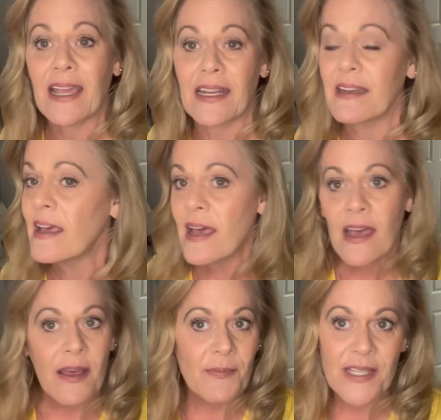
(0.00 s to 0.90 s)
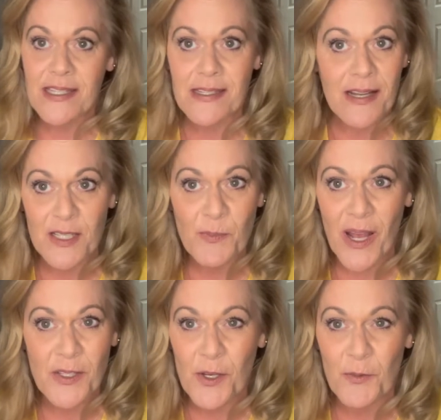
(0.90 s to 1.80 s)
And this is not
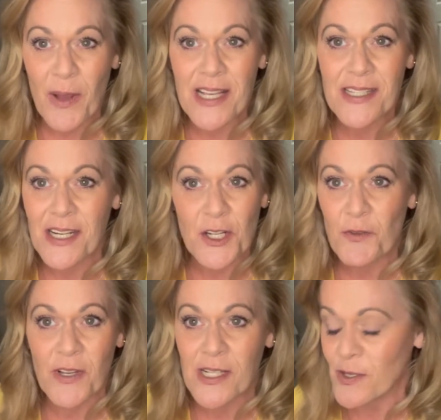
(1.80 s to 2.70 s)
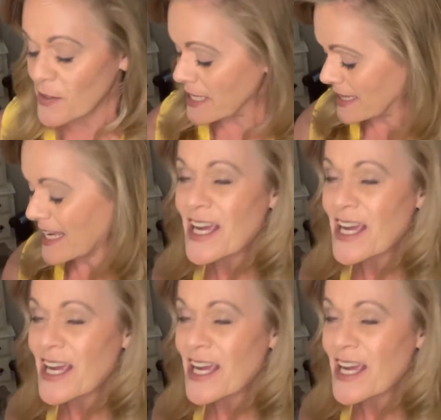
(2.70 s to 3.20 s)
sponsored by Stitch Fix or anything.